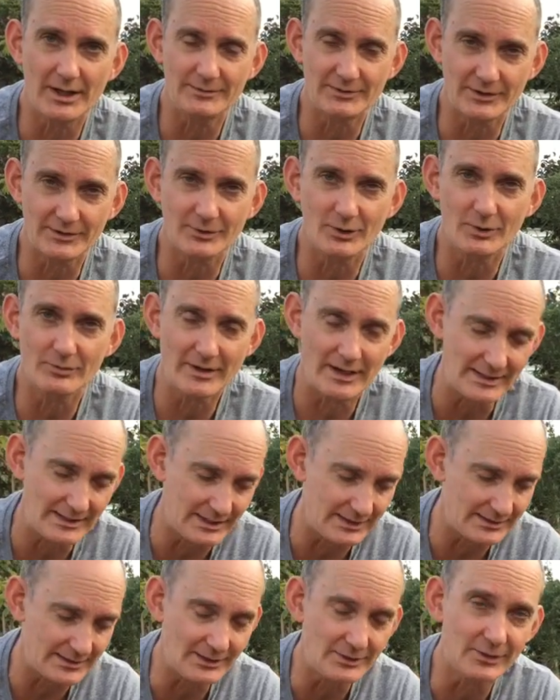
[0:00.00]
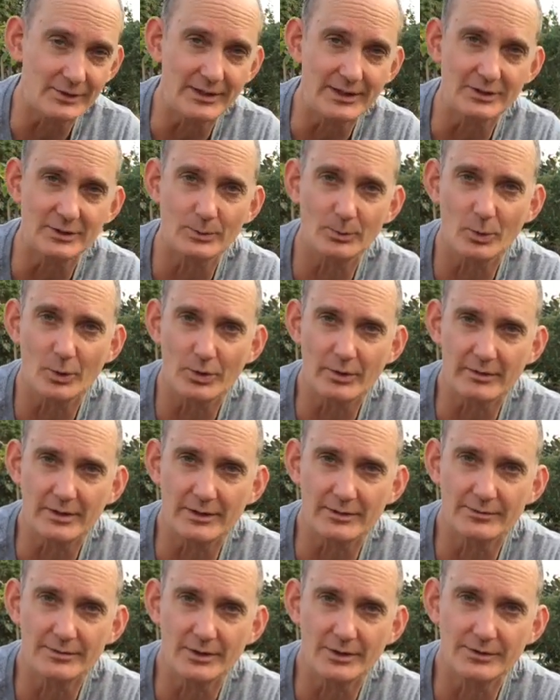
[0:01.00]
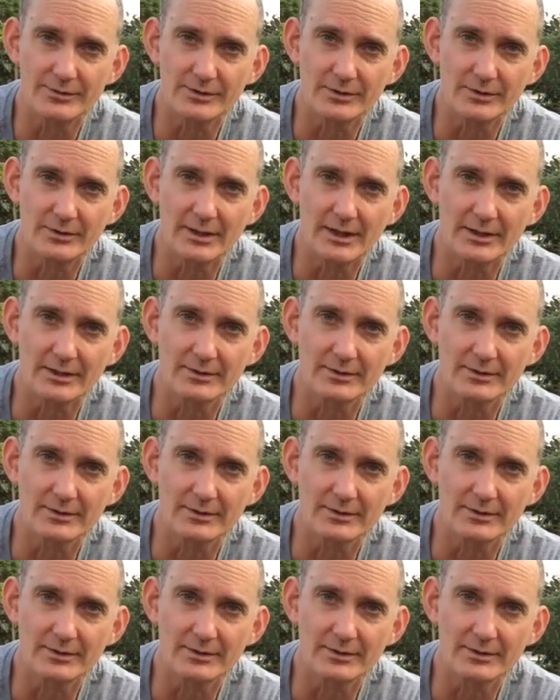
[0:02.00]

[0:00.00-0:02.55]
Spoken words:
If it's not raining, then you'll need to water in the first few days.